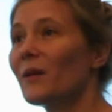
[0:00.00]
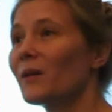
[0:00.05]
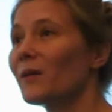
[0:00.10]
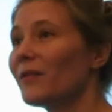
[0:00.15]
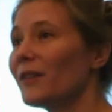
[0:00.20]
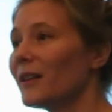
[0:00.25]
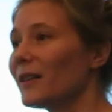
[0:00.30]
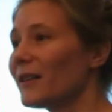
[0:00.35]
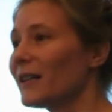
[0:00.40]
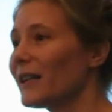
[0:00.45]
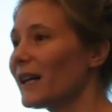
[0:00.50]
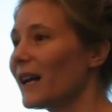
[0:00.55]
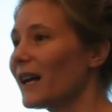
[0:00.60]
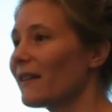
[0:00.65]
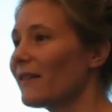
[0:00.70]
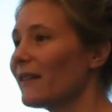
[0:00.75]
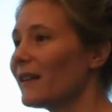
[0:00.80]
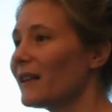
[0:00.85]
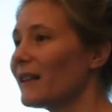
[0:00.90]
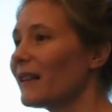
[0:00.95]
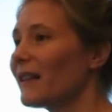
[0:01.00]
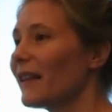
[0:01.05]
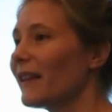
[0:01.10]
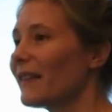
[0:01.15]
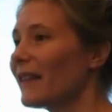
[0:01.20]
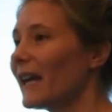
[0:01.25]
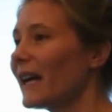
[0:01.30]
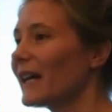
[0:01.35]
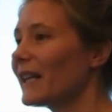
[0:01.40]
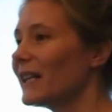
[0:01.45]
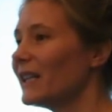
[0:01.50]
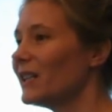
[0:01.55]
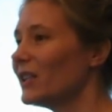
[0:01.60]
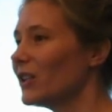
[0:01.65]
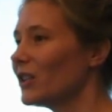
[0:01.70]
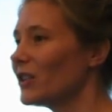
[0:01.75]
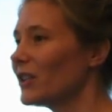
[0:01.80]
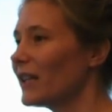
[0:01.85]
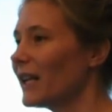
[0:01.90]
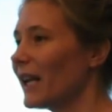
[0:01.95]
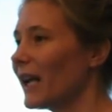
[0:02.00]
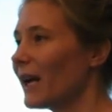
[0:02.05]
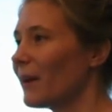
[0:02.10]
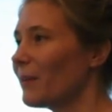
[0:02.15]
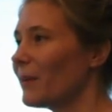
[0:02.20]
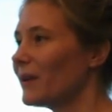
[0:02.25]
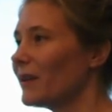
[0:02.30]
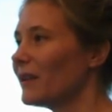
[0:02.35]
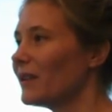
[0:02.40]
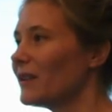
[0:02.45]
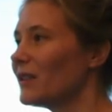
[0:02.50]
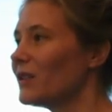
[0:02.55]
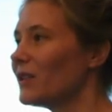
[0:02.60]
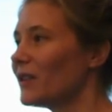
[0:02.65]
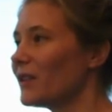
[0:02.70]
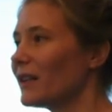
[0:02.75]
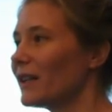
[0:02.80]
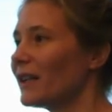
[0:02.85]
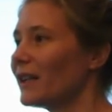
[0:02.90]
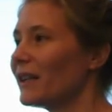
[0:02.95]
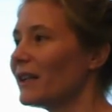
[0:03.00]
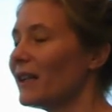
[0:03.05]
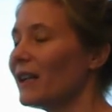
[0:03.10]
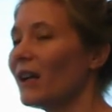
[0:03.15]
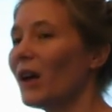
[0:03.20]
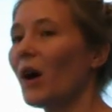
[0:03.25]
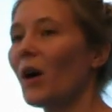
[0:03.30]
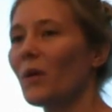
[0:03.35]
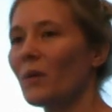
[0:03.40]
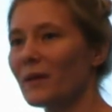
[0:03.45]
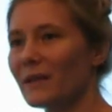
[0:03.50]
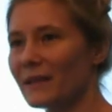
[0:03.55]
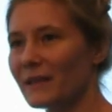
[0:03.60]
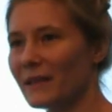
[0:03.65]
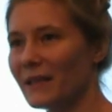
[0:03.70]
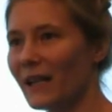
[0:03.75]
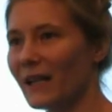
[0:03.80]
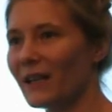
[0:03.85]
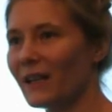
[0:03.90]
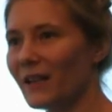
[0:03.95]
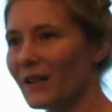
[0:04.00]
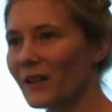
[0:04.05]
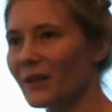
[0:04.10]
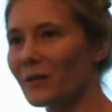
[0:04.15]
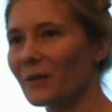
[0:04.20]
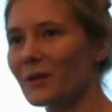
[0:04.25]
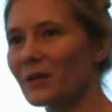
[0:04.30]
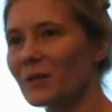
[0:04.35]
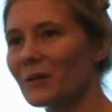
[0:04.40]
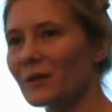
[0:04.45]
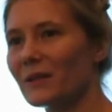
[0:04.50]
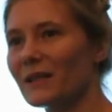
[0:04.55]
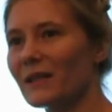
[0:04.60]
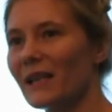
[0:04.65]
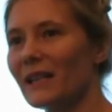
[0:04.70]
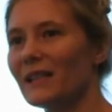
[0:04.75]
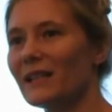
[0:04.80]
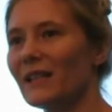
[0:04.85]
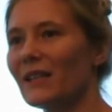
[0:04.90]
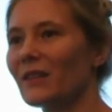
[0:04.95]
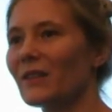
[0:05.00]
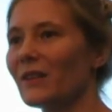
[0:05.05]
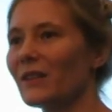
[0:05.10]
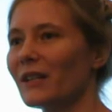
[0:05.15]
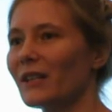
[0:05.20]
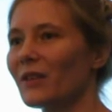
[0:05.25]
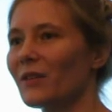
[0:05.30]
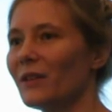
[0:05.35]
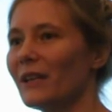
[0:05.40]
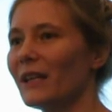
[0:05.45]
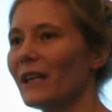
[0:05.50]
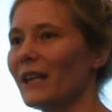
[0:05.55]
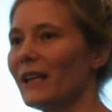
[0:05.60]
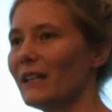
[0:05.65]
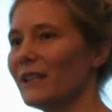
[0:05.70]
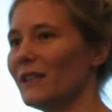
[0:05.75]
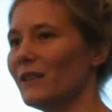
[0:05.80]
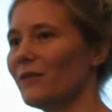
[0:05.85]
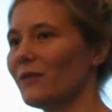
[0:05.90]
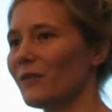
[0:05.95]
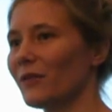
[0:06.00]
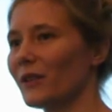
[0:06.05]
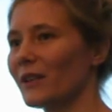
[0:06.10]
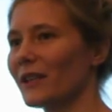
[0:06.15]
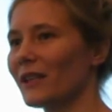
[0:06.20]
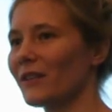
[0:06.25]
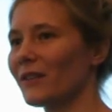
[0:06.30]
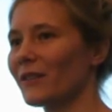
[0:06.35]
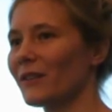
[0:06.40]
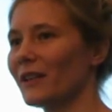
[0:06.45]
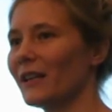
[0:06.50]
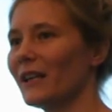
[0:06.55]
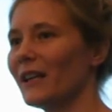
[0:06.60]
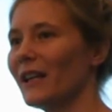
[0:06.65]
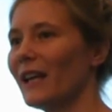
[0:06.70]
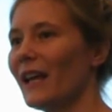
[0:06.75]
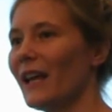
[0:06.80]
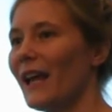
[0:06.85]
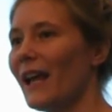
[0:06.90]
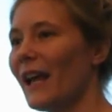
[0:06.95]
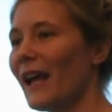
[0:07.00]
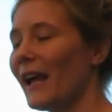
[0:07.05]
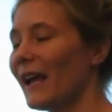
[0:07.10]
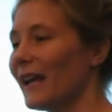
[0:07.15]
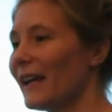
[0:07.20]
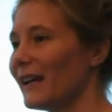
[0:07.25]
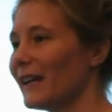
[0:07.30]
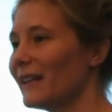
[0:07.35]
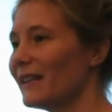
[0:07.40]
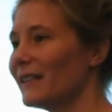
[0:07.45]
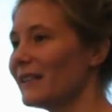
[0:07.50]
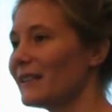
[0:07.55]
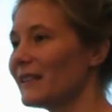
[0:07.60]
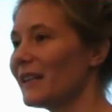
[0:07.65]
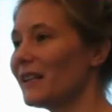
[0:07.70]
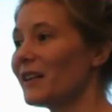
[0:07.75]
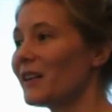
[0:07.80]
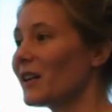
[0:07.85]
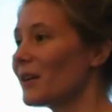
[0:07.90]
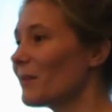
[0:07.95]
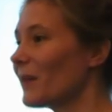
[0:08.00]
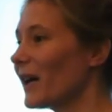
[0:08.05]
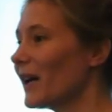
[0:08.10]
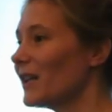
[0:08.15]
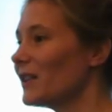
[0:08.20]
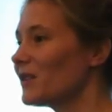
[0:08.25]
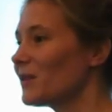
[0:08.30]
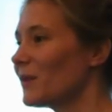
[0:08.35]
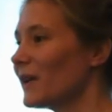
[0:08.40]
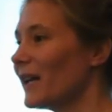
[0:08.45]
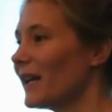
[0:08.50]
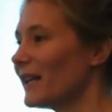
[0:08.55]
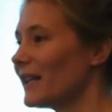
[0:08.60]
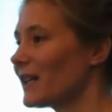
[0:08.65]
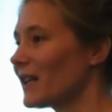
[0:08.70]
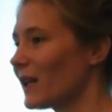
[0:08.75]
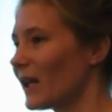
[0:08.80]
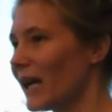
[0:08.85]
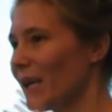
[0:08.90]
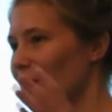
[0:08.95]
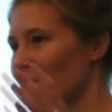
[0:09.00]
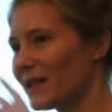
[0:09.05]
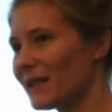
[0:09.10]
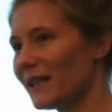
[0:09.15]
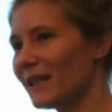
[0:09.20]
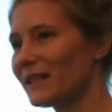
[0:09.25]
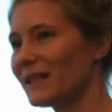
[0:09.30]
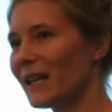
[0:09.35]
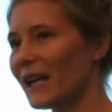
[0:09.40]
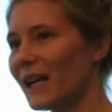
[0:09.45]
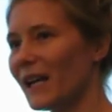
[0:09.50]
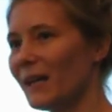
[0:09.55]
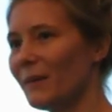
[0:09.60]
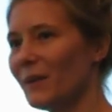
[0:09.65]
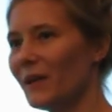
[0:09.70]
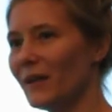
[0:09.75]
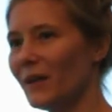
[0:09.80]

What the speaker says: We're fairly confident that that addition happened during the Hohen's tenure, which was 1833 to 1843. And in our minds, we had collapsed that time.